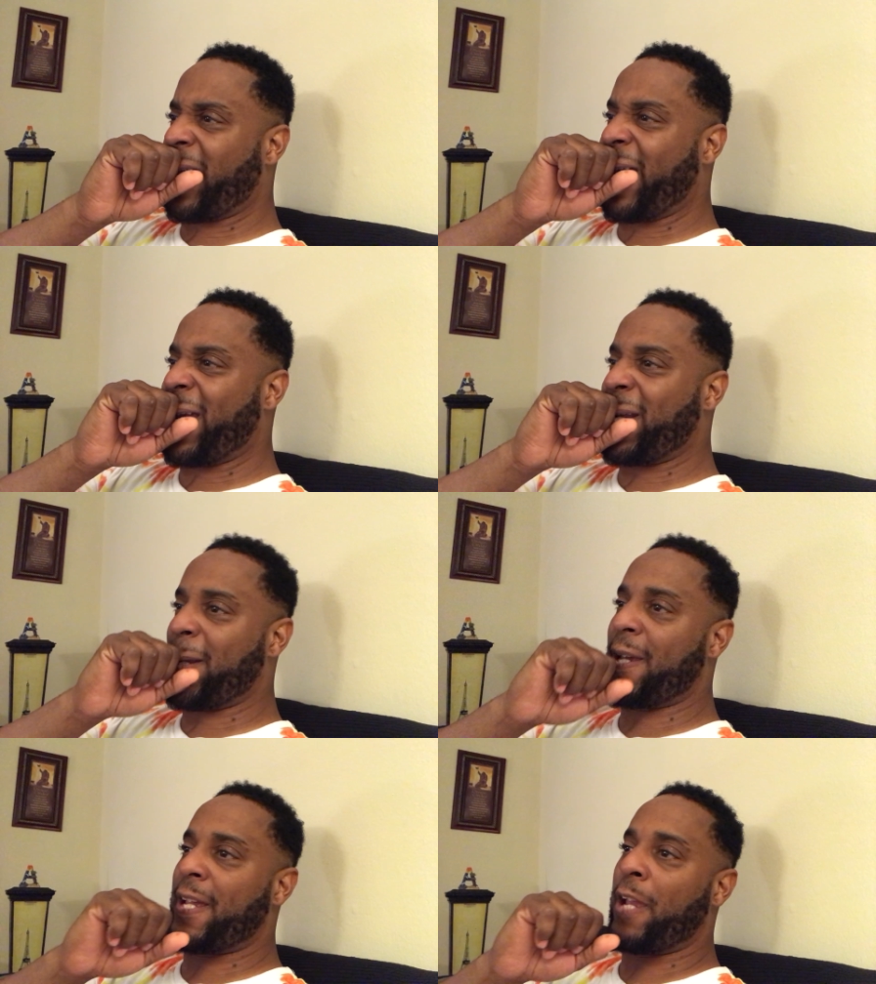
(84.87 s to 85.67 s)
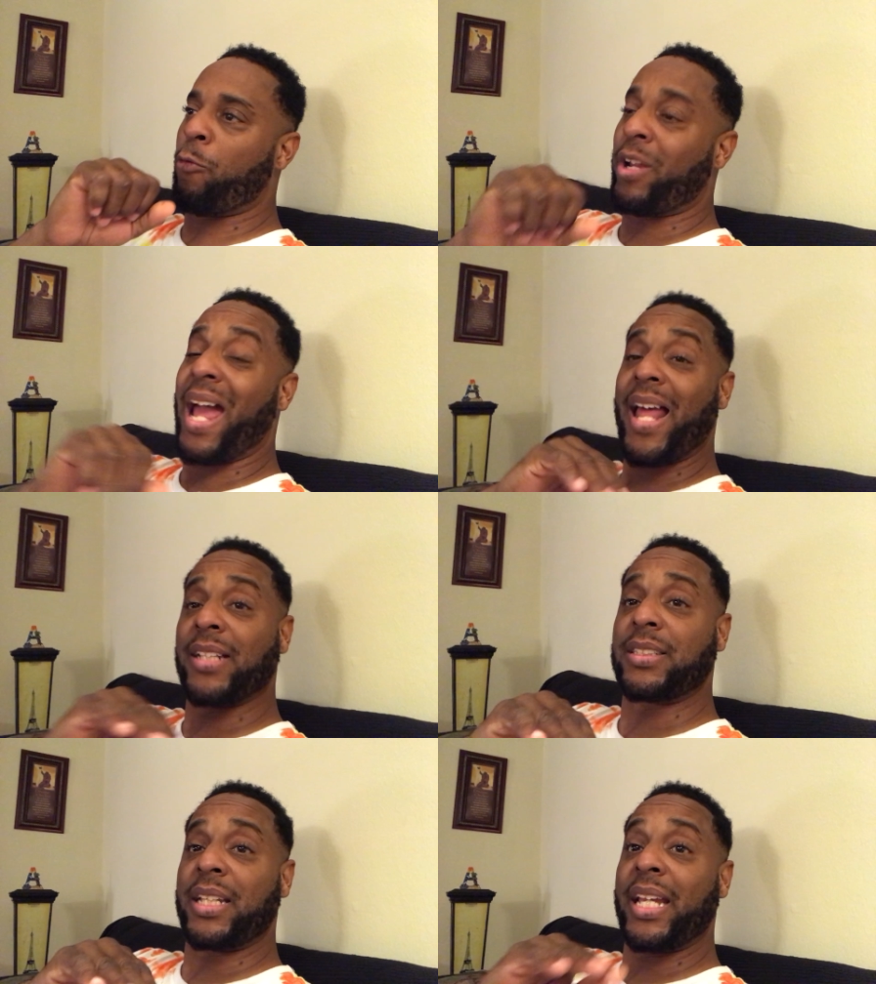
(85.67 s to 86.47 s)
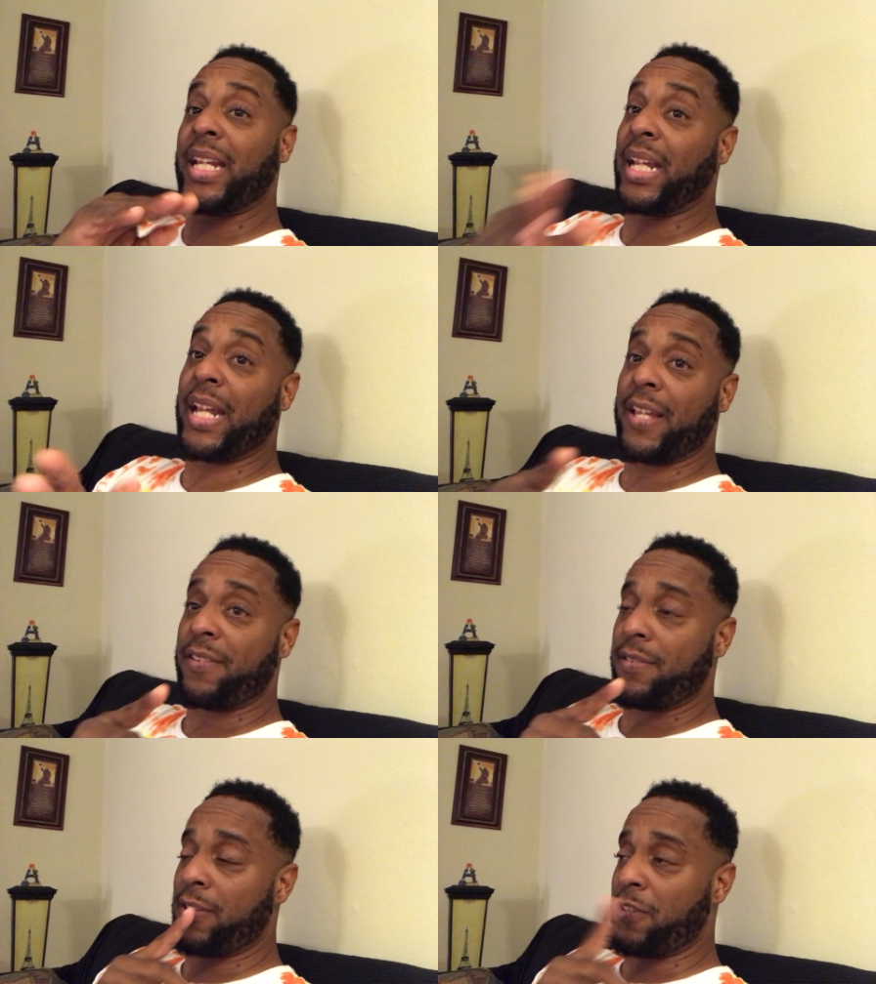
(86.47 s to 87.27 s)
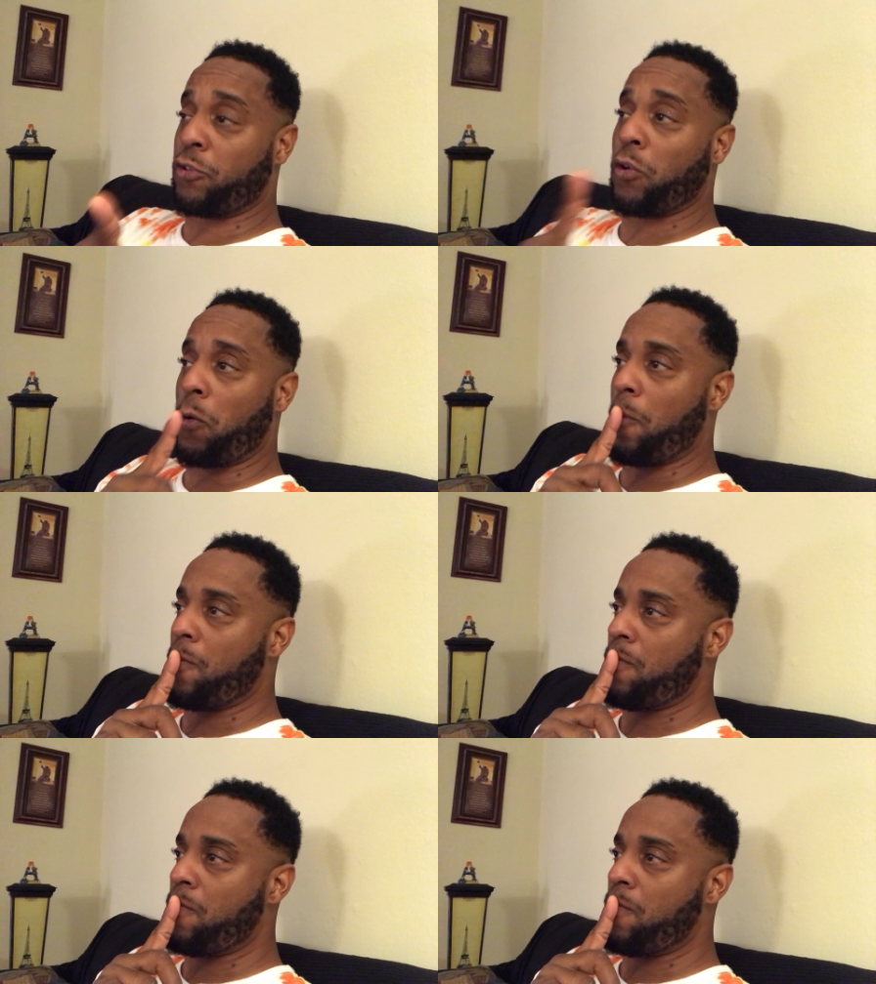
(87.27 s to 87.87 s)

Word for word: And in reality, it is true